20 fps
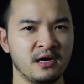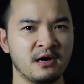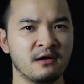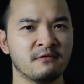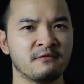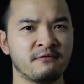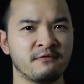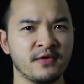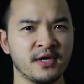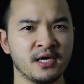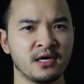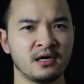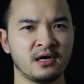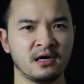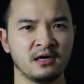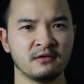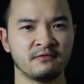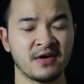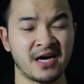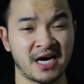a fear
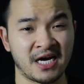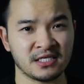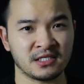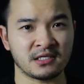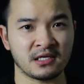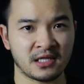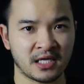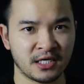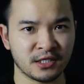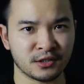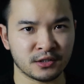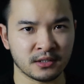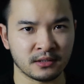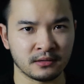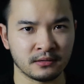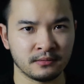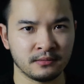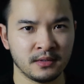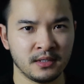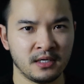of
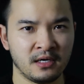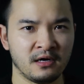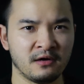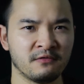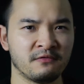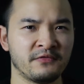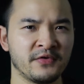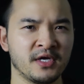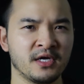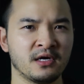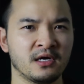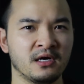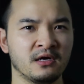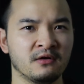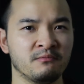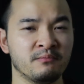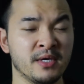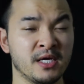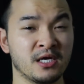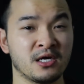isolation, a fear
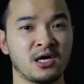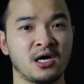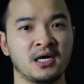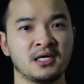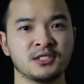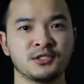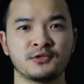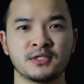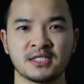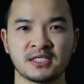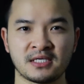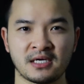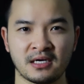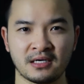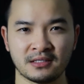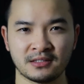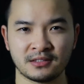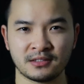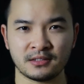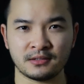of being
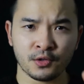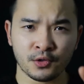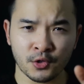ostracized.